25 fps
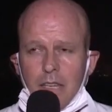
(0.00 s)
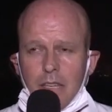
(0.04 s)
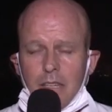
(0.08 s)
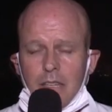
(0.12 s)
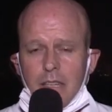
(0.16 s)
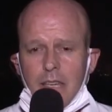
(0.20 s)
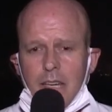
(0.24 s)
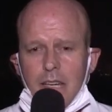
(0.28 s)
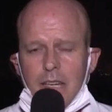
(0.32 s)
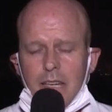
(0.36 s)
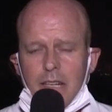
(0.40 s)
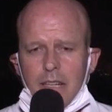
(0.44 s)

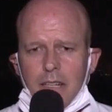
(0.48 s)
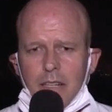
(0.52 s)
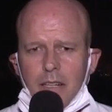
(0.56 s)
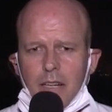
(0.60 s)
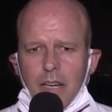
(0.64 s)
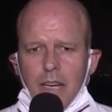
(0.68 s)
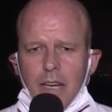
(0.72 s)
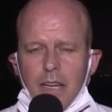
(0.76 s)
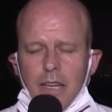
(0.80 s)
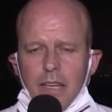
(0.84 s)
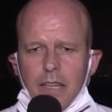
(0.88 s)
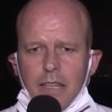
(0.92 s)
Yeah,
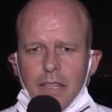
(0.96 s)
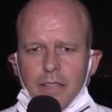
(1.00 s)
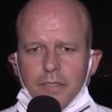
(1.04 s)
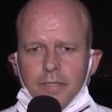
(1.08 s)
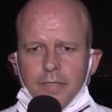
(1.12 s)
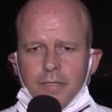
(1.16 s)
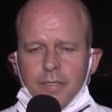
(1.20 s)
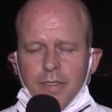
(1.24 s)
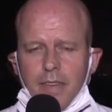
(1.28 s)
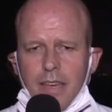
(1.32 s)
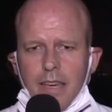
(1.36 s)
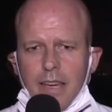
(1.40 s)

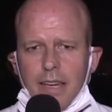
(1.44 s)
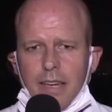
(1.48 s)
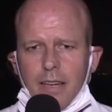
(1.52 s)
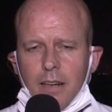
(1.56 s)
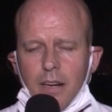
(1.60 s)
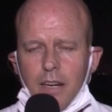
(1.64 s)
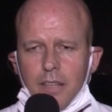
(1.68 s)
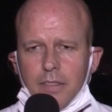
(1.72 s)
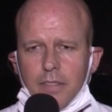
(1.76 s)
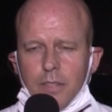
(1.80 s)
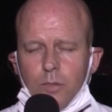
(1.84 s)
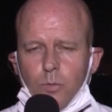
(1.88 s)
it's.
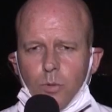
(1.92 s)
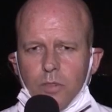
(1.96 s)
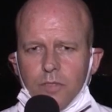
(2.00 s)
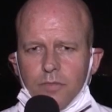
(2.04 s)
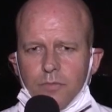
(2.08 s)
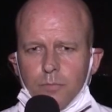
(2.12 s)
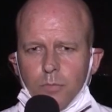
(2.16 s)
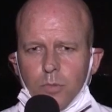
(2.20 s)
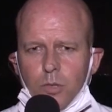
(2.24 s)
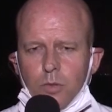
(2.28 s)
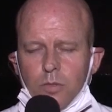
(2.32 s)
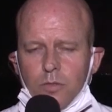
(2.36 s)
I think
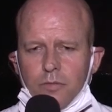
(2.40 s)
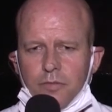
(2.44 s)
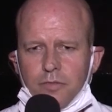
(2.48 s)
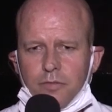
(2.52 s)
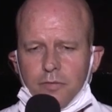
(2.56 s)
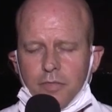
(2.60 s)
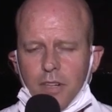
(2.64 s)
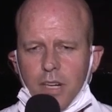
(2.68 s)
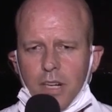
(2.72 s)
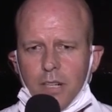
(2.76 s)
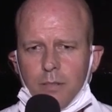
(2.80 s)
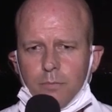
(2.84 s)
we've moved
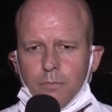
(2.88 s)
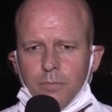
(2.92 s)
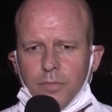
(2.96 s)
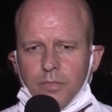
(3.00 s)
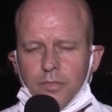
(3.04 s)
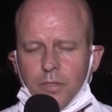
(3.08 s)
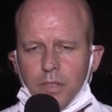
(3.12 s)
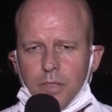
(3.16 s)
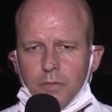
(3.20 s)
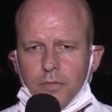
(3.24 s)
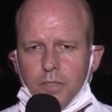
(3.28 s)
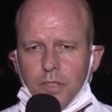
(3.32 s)
from
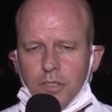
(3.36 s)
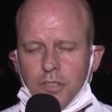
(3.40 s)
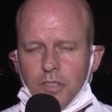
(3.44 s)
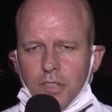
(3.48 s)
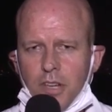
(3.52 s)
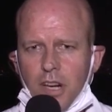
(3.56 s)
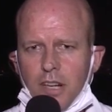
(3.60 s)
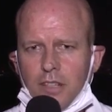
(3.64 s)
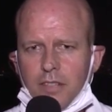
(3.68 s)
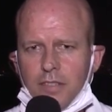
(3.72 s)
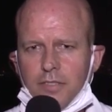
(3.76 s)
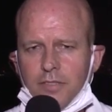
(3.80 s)
sort of the
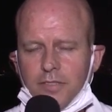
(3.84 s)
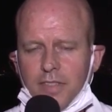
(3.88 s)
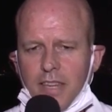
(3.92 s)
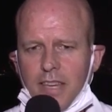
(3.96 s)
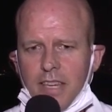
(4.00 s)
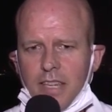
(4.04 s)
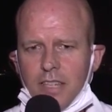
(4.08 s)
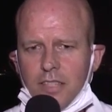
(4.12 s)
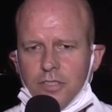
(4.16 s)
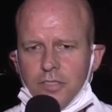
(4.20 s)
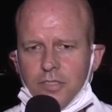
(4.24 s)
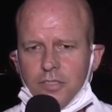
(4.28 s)
shock
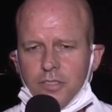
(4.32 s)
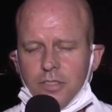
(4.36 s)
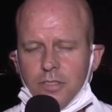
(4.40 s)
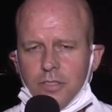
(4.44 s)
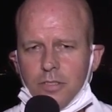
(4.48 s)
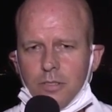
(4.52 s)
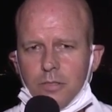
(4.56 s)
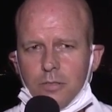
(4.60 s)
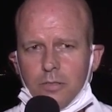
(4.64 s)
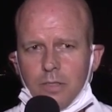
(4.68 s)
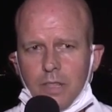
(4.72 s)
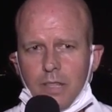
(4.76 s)
stage
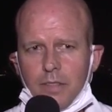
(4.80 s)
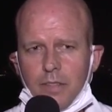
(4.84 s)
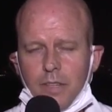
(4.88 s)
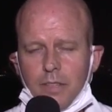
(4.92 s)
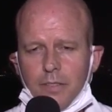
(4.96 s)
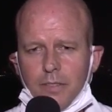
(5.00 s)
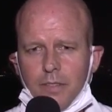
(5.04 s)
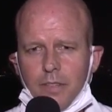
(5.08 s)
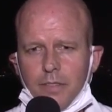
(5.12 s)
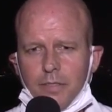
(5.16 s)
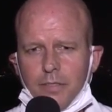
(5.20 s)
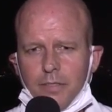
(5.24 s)
to
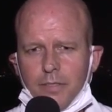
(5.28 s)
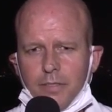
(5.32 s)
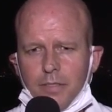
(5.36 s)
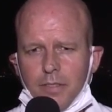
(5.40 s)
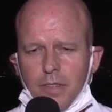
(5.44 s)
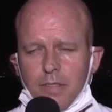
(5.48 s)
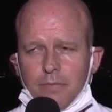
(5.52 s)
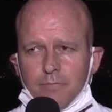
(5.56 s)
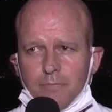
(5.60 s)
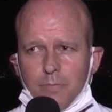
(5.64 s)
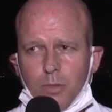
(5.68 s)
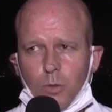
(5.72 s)
that. There's
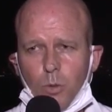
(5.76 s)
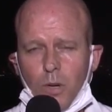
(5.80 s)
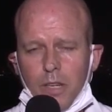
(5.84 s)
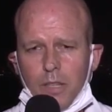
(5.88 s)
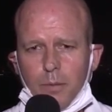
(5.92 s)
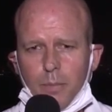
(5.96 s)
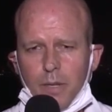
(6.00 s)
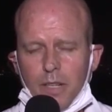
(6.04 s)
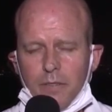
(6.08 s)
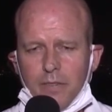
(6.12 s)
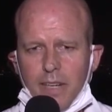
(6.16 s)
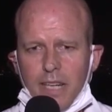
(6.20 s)

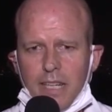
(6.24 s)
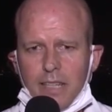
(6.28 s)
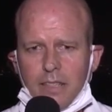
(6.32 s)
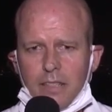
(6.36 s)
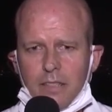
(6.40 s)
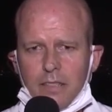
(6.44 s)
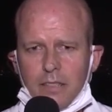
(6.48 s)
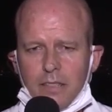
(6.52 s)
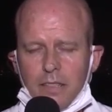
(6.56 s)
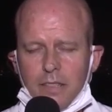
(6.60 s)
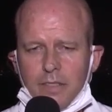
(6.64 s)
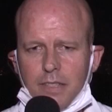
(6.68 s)
quite a bit of
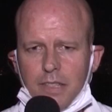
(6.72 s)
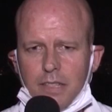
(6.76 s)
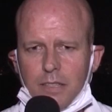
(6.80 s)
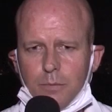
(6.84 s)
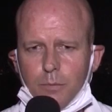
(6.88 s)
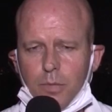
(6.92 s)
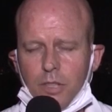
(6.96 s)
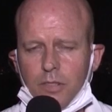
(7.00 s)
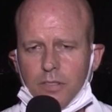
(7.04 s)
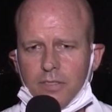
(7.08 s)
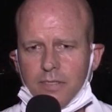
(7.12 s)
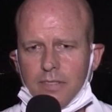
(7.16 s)
anger, I think,
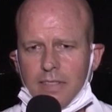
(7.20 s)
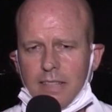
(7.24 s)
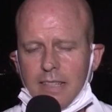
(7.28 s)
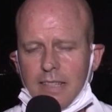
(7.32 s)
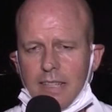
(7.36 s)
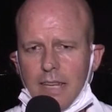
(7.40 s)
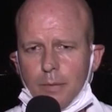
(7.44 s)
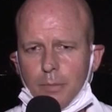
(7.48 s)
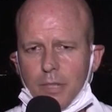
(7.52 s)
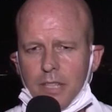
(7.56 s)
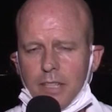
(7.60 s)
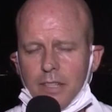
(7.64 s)
amongst
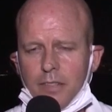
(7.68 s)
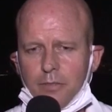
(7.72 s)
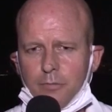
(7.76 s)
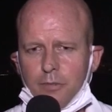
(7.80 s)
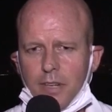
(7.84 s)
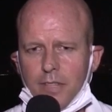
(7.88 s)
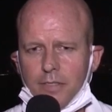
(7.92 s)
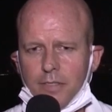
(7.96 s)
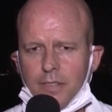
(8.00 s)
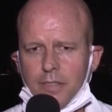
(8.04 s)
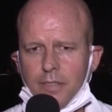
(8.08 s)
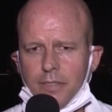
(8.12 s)
Lebanese
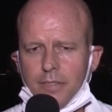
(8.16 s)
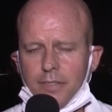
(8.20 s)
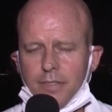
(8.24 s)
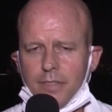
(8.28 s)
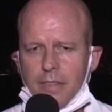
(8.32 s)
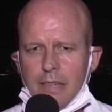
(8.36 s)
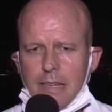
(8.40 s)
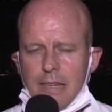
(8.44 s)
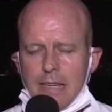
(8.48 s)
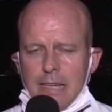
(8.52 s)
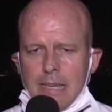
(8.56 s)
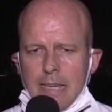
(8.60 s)

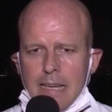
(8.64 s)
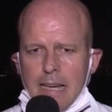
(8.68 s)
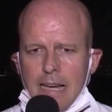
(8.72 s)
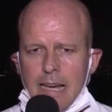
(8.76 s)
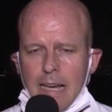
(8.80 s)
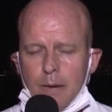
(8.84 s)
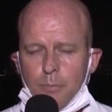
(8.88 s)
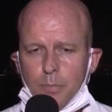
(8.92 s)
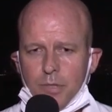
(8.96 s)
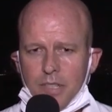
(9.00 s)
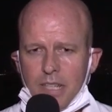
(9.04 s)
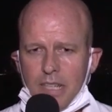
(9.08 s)
residents,
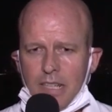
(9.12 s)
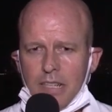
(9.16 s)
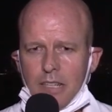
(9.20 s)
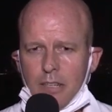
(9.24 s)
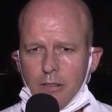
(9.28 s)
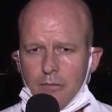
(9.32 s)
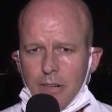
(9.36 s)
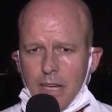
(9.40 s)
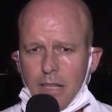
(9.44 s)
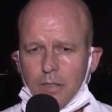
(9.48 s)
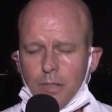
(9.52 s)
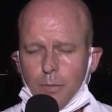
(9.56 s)

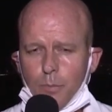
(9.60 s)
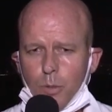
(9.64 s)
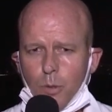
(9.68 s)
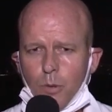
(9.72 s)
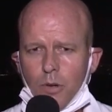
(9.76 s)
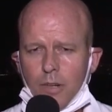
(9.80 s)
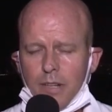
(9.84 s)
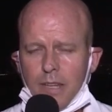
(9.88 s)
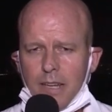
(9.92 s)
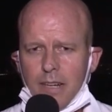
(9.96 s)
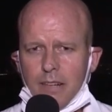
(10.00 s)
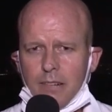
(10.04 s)
particularly around the
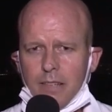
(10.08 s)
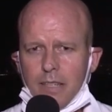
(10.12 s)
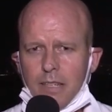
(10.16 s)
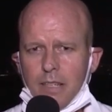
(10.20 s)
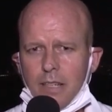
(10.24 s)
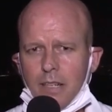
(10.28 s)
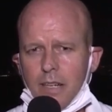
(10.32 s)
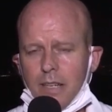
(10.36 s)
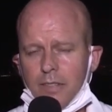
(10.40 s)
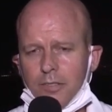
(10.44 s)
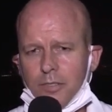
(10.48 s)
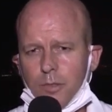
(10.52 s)
port
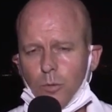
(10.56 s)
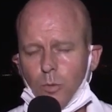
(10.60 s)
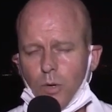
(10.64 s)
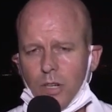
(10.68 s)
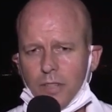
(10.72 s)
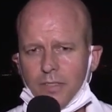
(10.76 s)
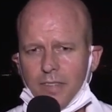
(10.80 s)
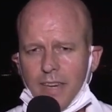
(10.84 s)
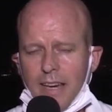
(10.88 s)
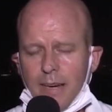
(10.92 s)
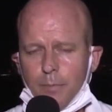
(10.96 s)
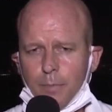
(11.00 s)
area, as to
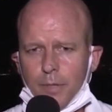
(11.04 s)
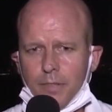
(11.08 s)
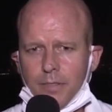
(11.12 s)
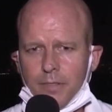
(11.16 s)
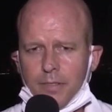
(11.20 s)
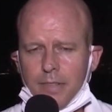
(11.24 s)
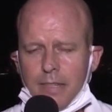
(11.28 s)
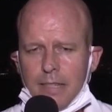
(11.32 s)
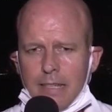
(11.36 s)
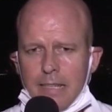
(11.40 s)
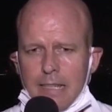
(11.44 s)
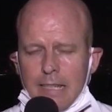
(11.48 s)
what's happened.